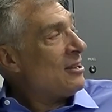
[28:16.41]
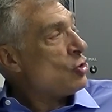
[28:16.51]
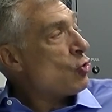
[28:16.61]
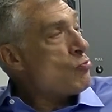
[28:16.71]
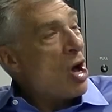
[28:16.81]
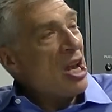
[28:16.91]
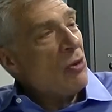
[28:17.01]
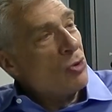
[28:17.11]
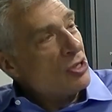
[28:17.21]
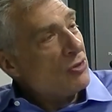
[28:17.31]
So money
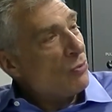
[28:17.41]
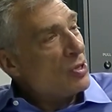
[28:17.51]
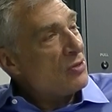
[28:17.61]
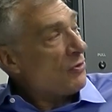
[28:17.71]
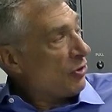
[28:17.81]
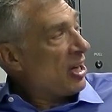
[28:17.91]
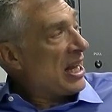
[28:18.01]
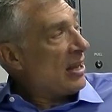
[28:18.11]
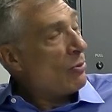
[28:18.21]
was free.